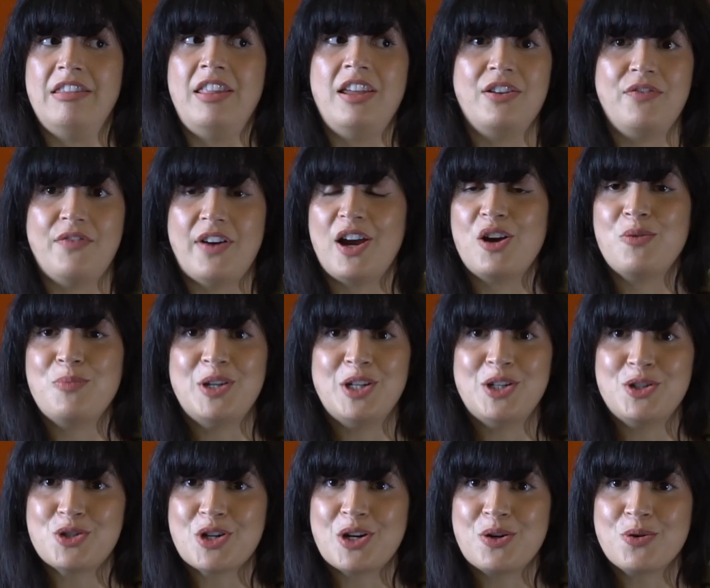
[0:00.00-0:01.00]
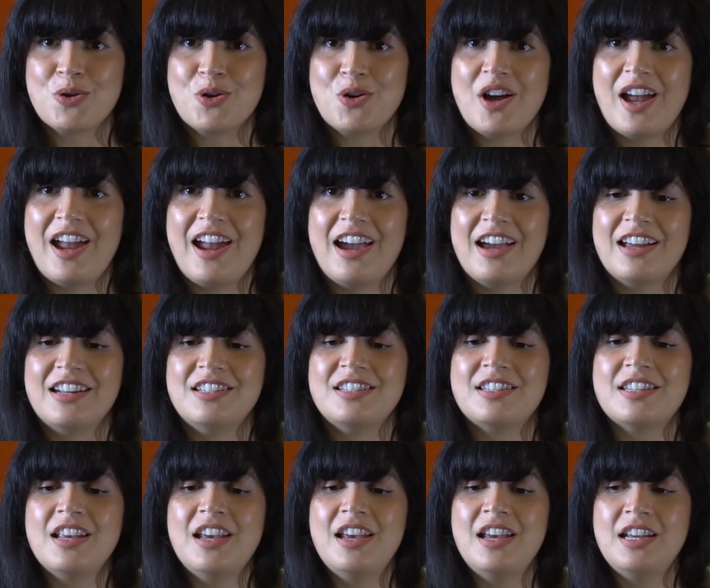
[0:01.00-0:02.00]
the environment in general.
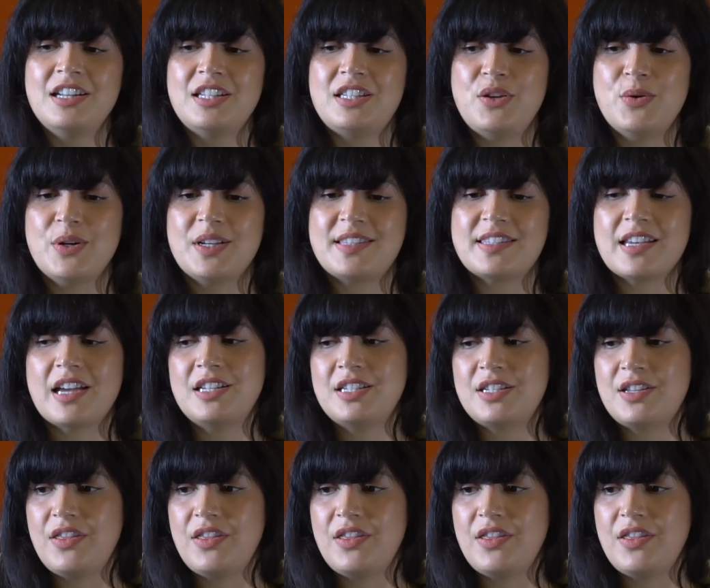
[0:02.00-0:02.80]
And to extend